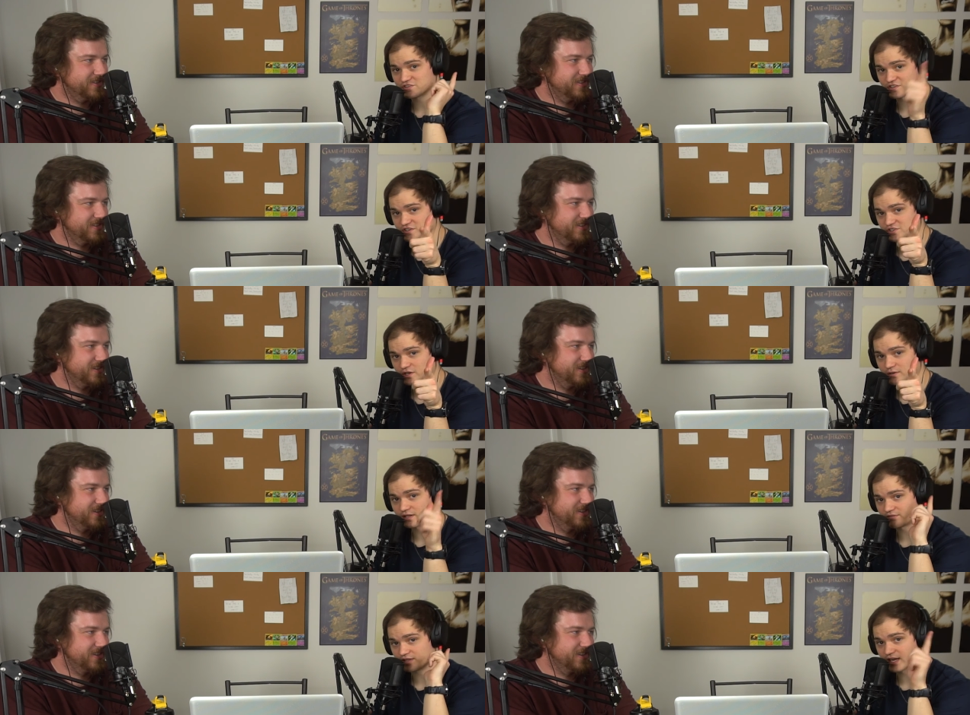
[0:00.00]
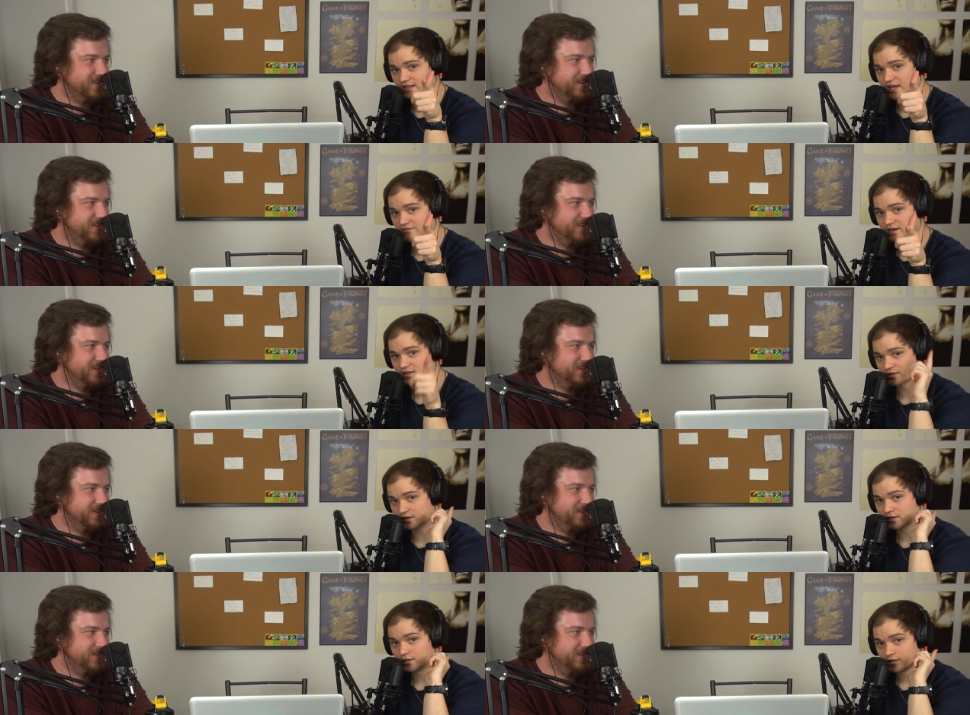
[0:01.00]
Speaker 1: just a joke. If you can't laugh at
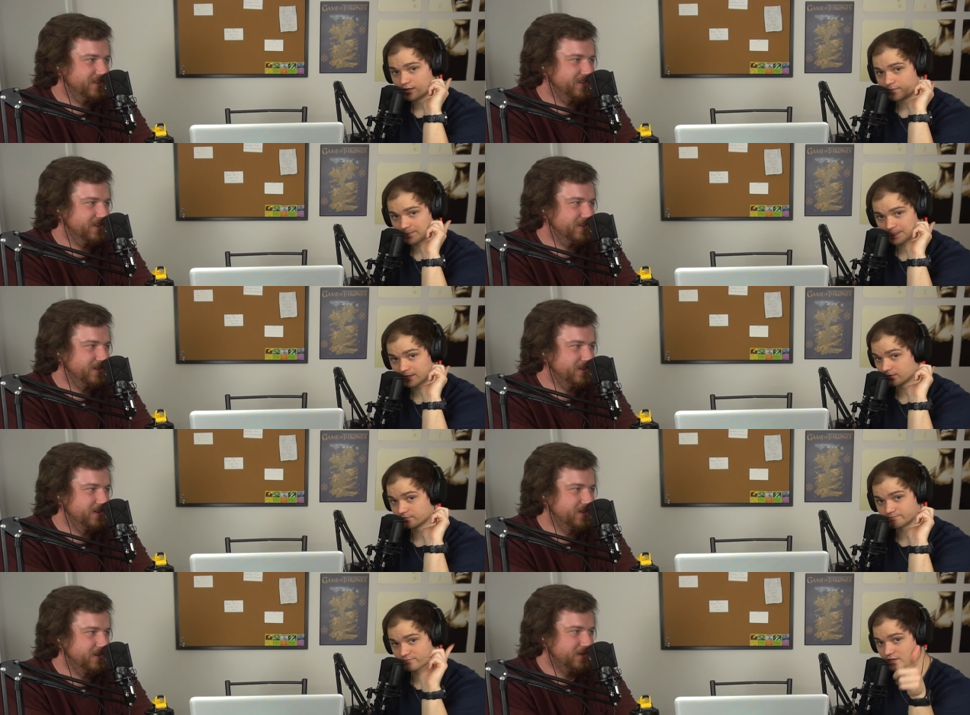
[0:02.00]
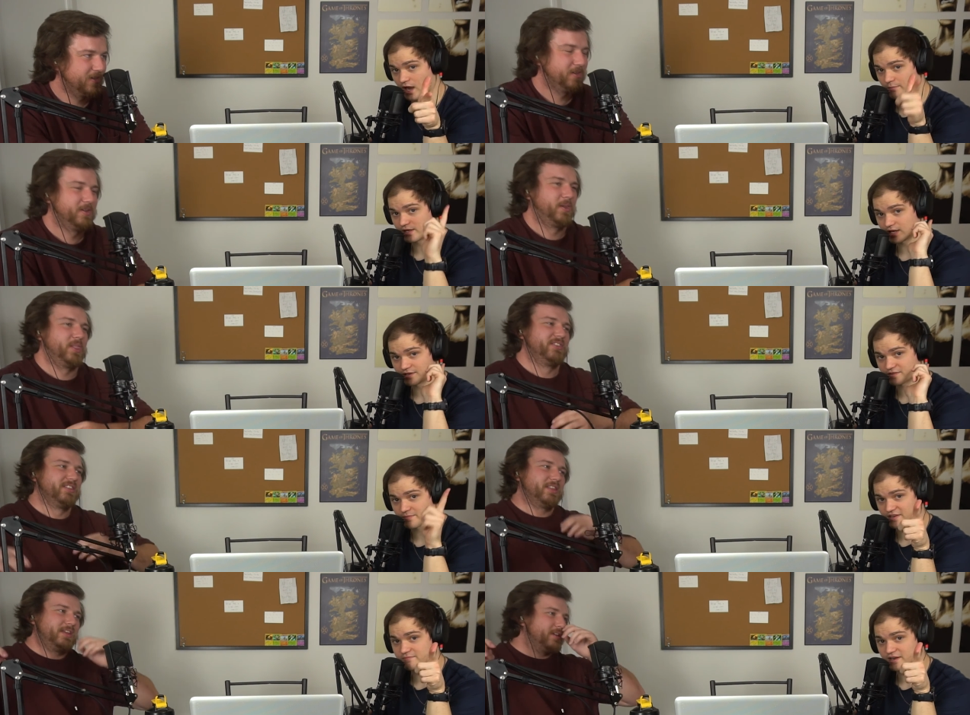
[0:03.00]
anything, comedy is the
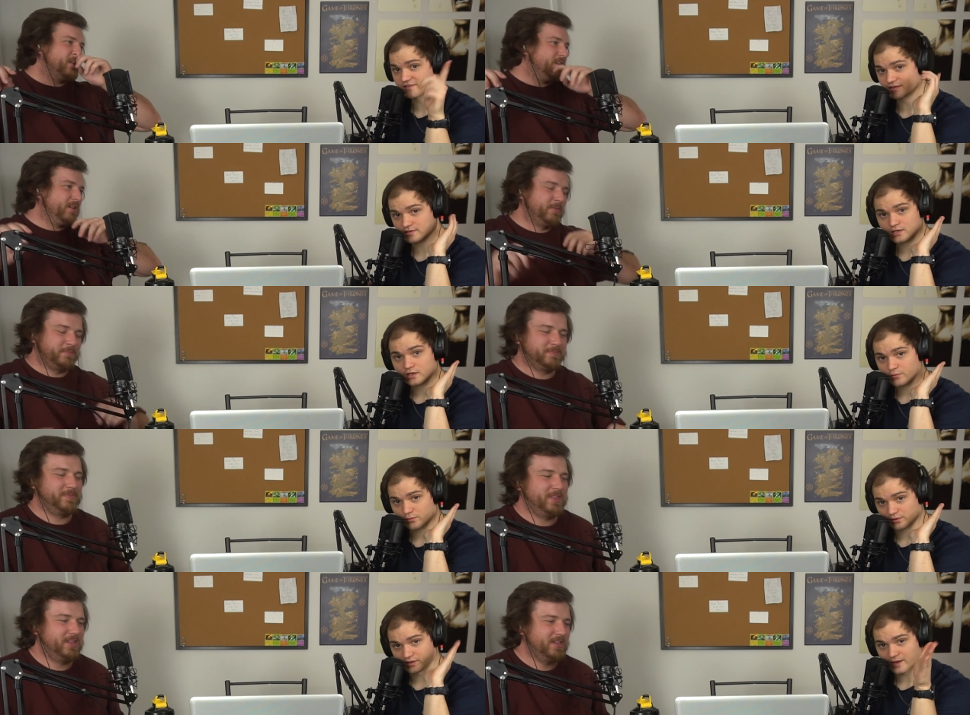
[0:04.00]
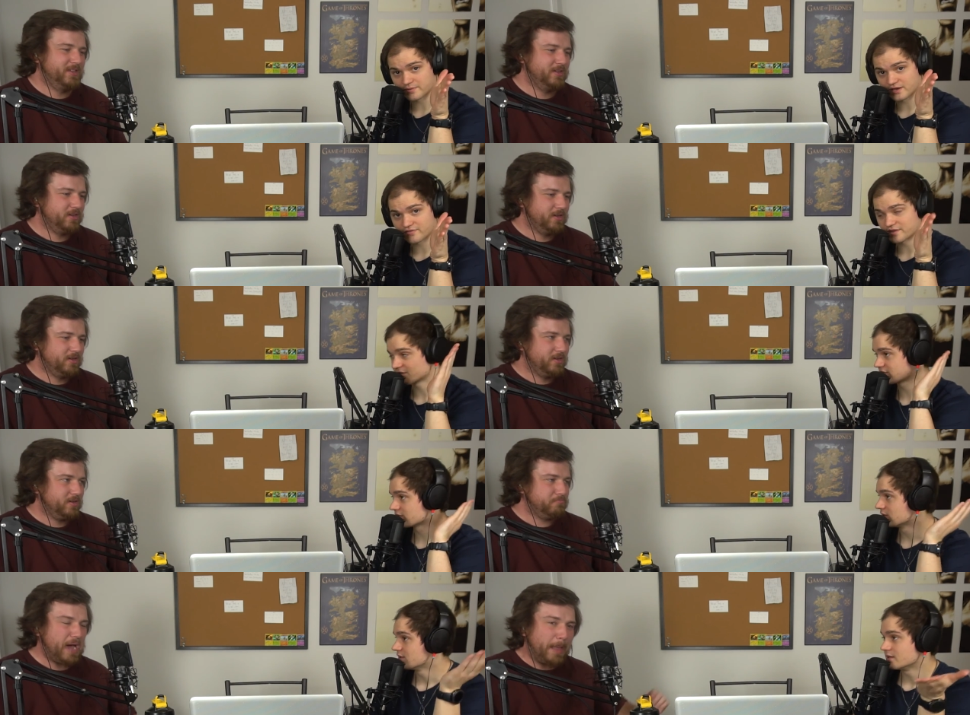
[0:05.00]
best medicine. We're not being offensive.
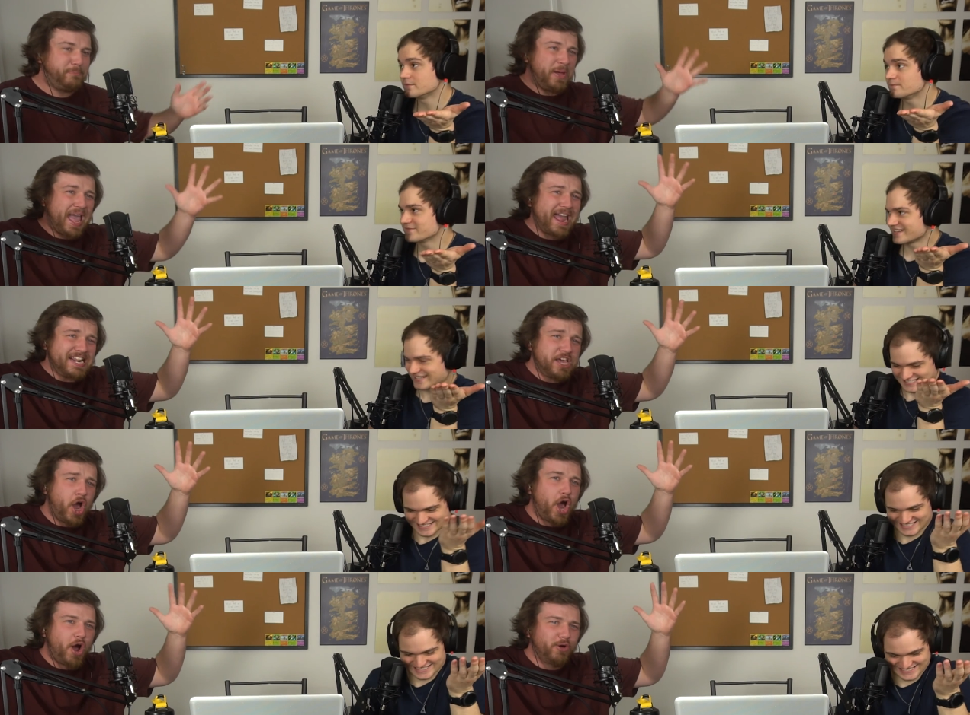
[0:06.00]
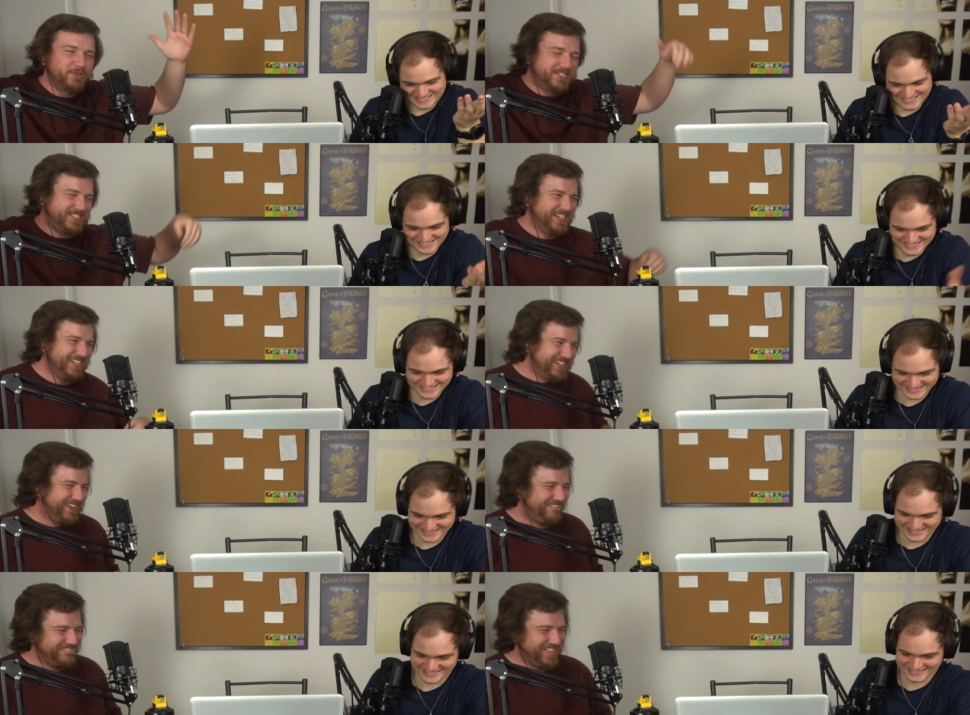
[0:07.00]
Speaker 2: My pantyhose!
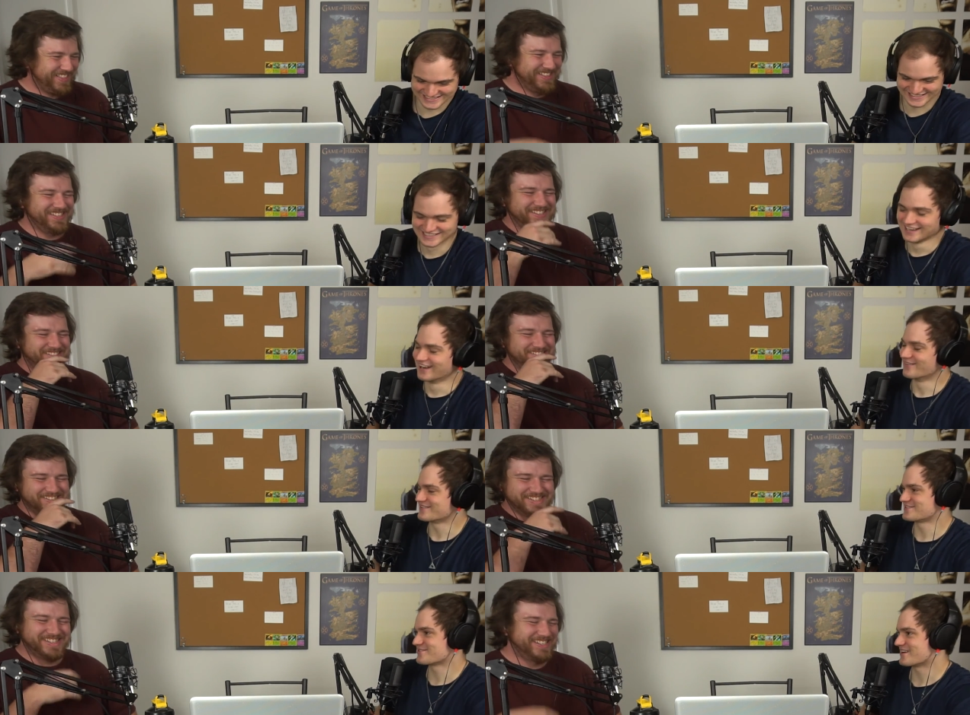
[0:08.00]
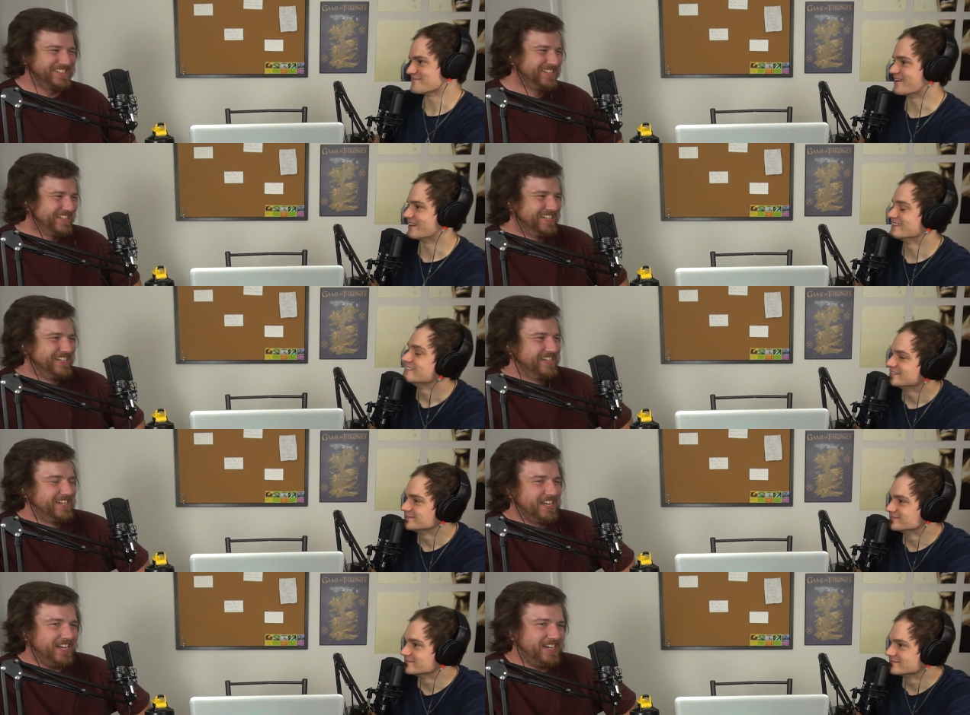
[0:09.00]
Speaker 1: What's your grade, Matt?
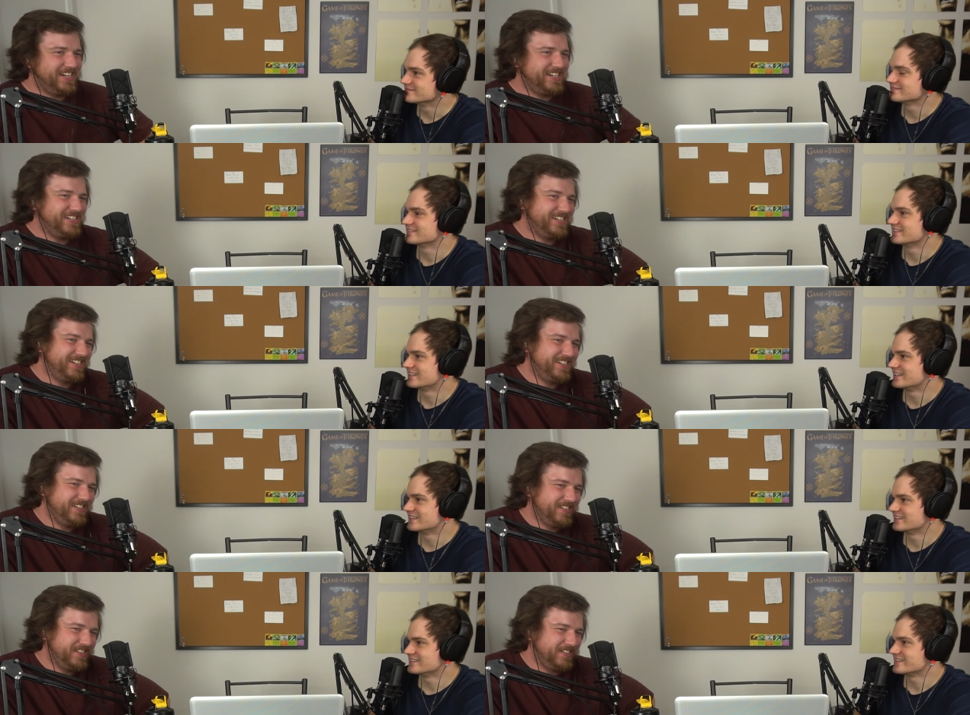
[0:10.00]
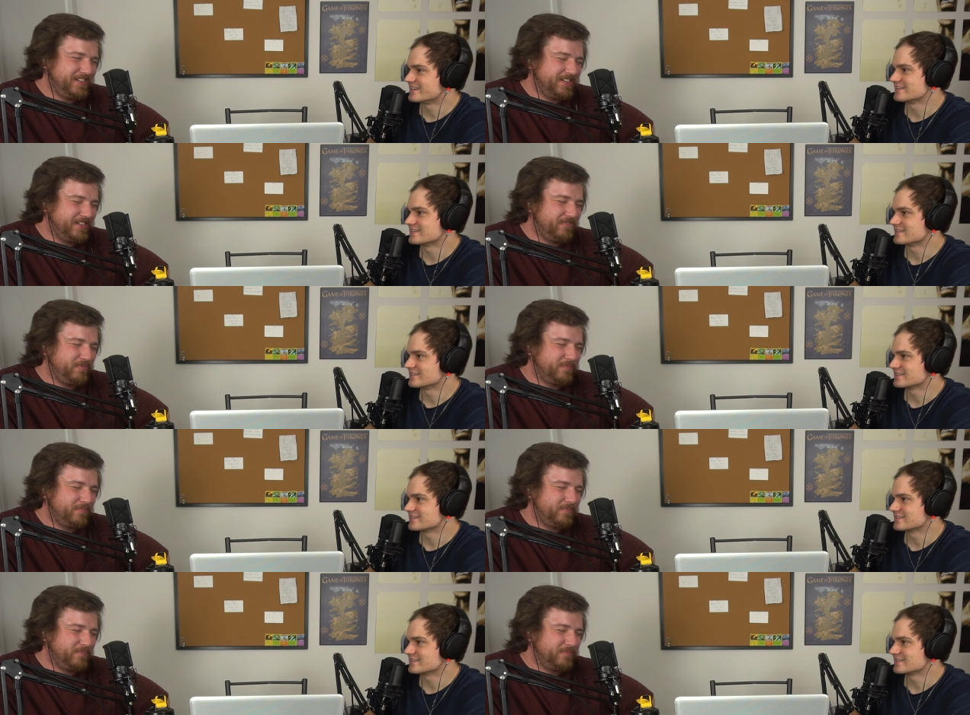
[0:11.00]
Speaker 2: Ah.